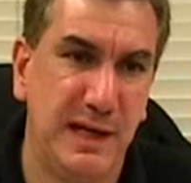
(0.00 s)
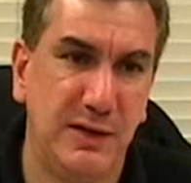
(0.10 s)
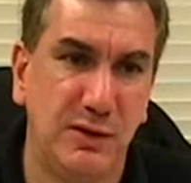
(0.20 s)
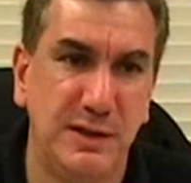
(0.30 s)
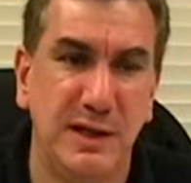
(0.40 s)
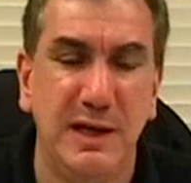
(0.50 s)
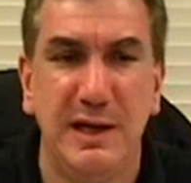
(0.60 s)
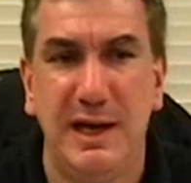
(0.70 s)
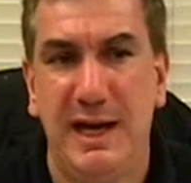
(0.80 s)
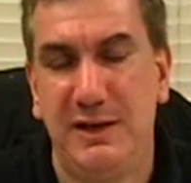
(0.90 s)
England
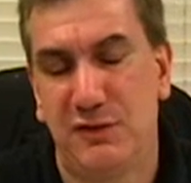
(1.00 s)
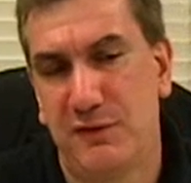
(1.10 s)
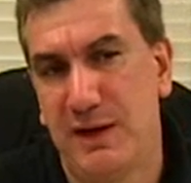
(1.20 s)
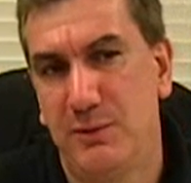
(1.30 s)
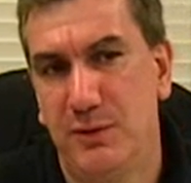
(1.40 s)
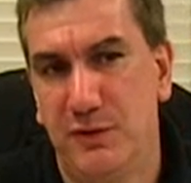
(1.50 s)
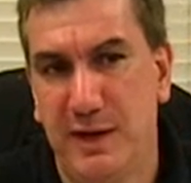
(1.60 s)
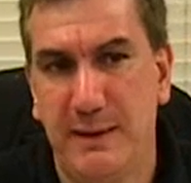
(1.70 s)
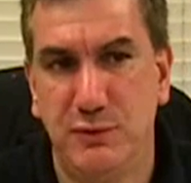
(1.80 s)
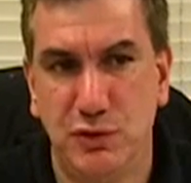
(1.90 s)
and his fight with
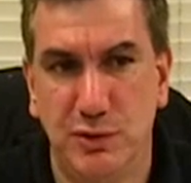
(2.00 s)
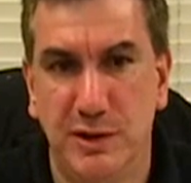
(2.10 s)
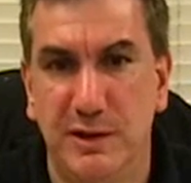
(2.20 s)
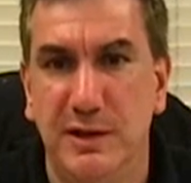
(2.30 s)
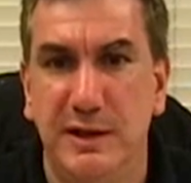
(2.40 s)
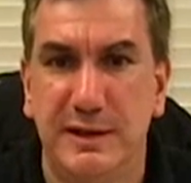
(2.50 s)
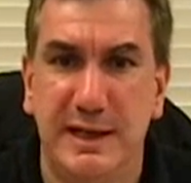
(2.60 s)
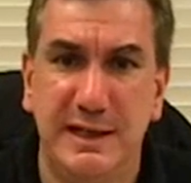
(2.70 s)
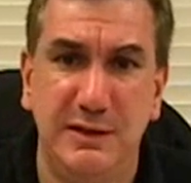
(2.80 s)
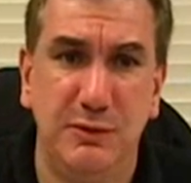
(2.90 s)
Zab Judah.
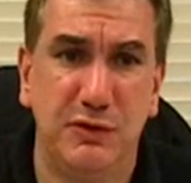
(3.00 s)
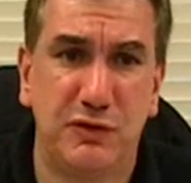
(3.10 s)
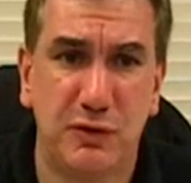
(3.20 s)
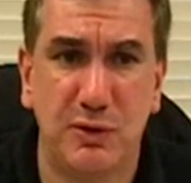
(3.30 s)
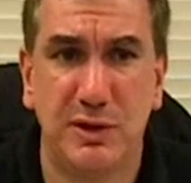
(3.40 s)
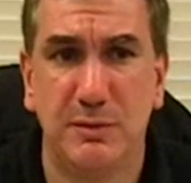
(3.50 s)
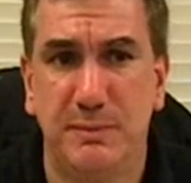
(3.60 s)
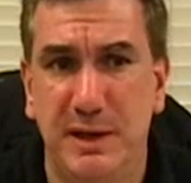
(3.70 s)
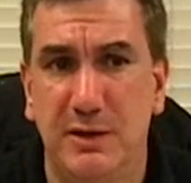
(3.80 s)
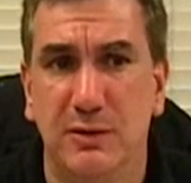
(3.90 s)
That he was sturdier,
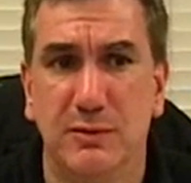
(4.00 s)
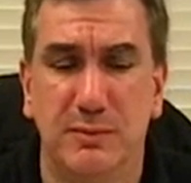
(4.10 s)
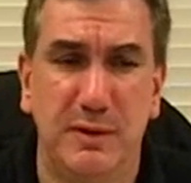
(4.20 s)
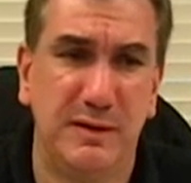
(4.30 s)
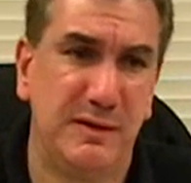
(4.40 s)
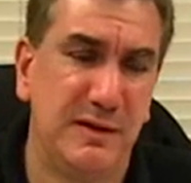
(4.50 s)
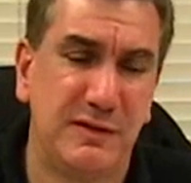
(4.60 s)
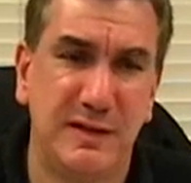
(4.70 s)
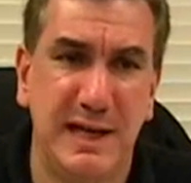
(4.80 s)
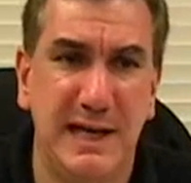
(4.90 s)
bigger,
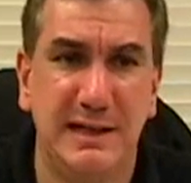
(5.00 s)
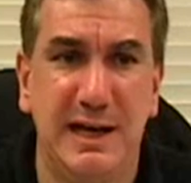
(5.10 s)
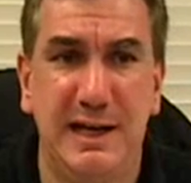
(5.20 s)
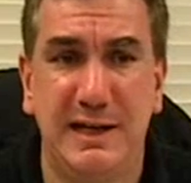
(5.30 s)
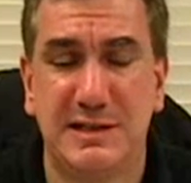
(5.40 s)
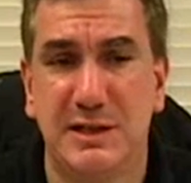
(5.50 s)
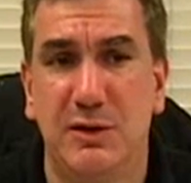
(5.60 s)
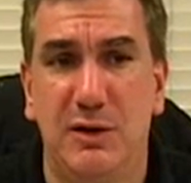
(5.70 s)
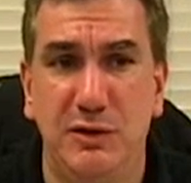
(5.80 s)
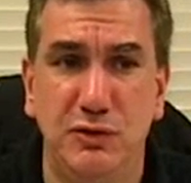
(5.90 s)
this and that. And I
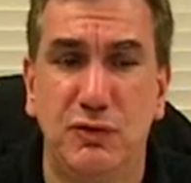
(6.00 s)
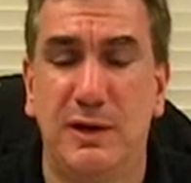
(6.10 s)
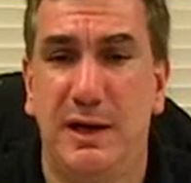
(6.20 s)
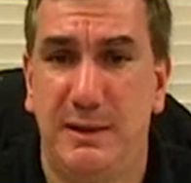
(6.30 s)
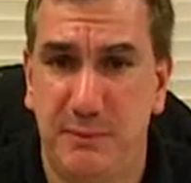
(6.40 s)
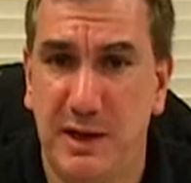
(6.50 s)
said, "Are you trying?"